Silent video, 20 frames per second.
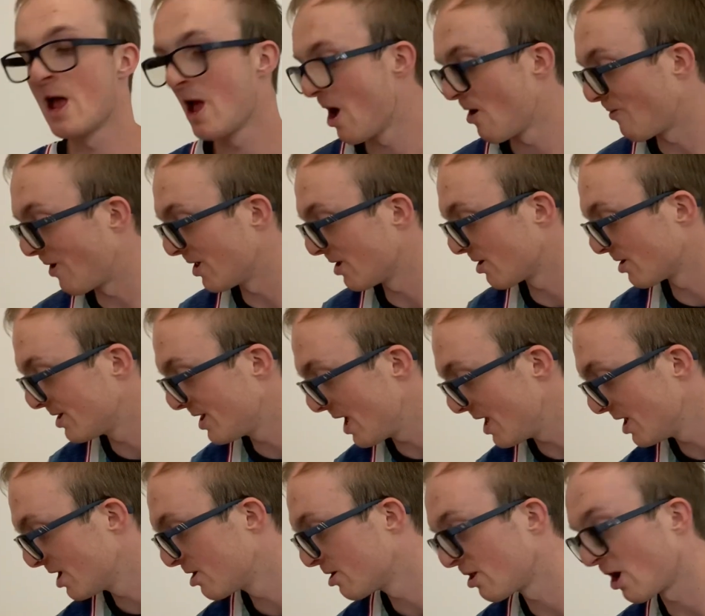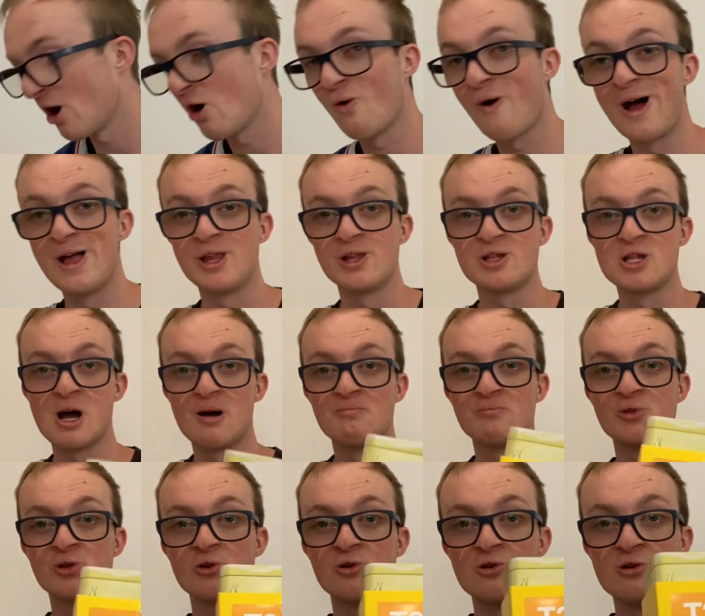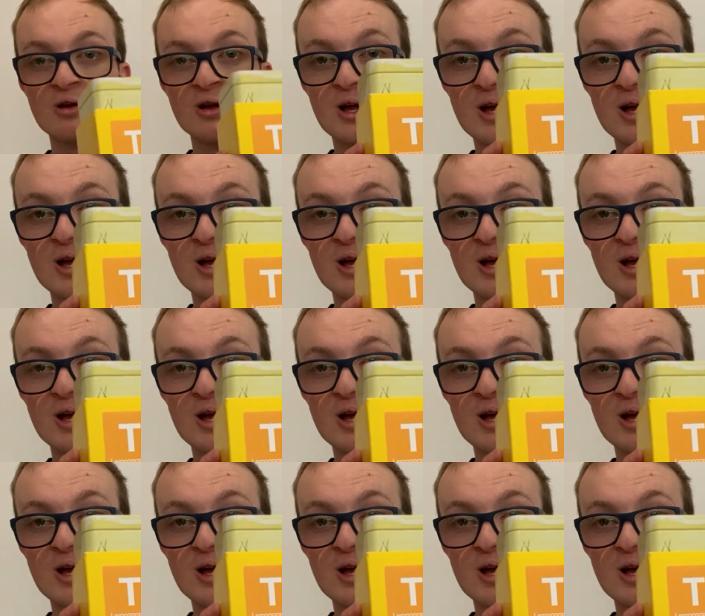One of the teas that I always jump to